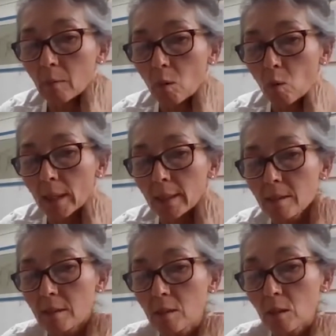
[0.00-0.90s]
One
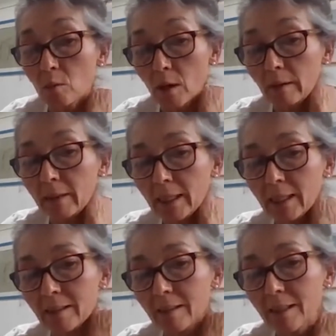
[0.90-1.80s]
is, do you worry
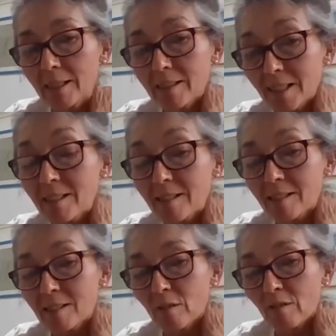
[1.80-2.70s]
that the
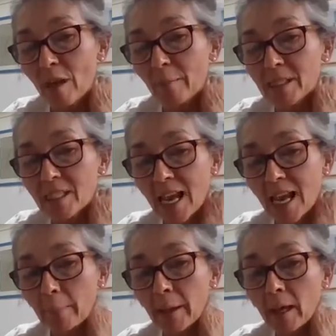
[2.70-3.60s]
existence of Yemen's NAP